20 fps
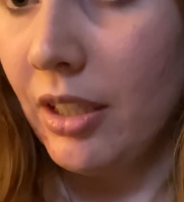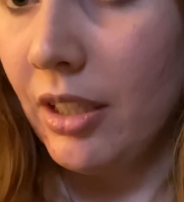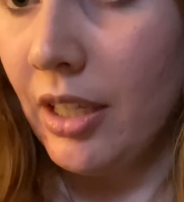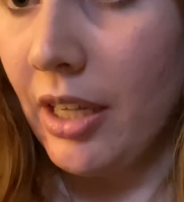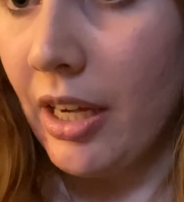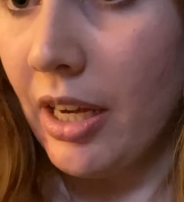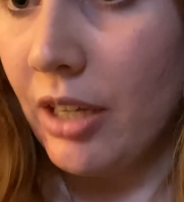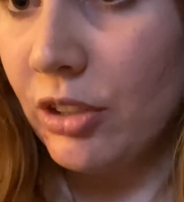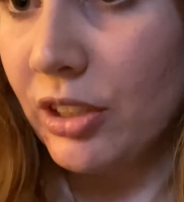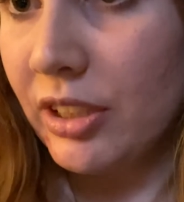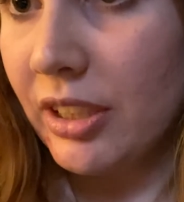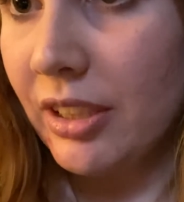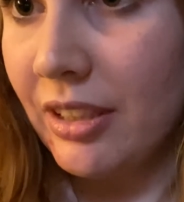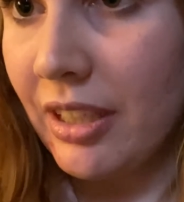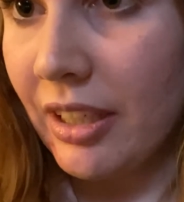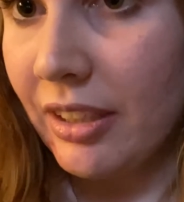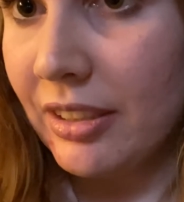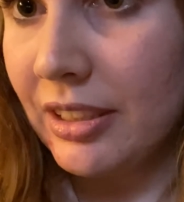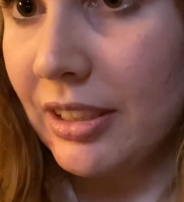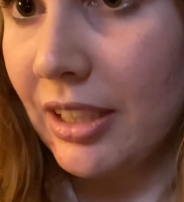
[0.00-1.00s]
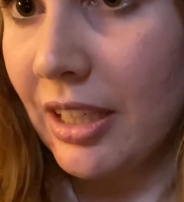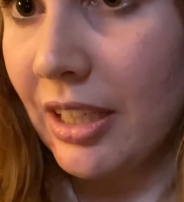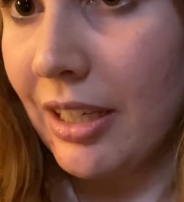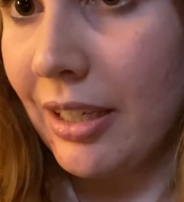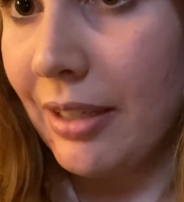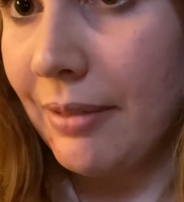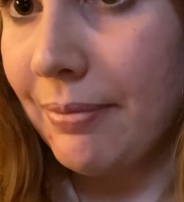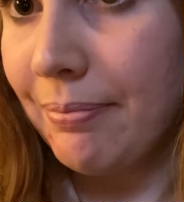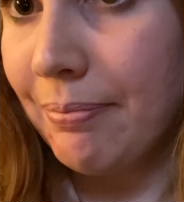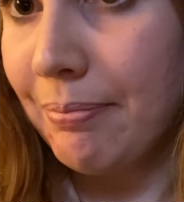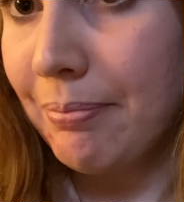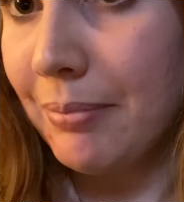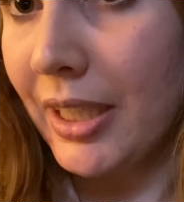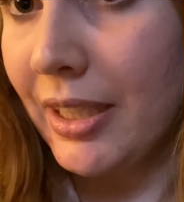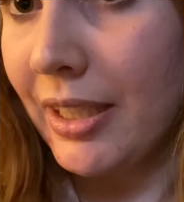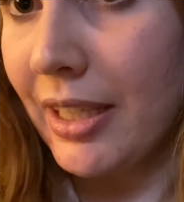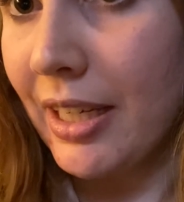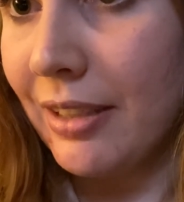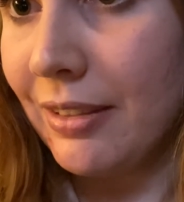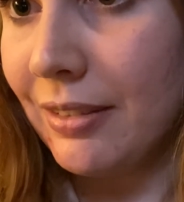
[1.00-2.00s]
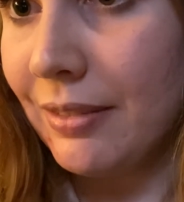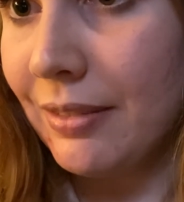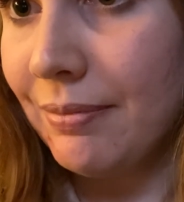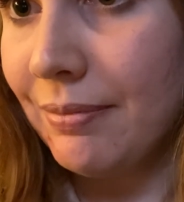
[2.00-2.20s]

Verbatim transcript: I'll see you next time. Bye now.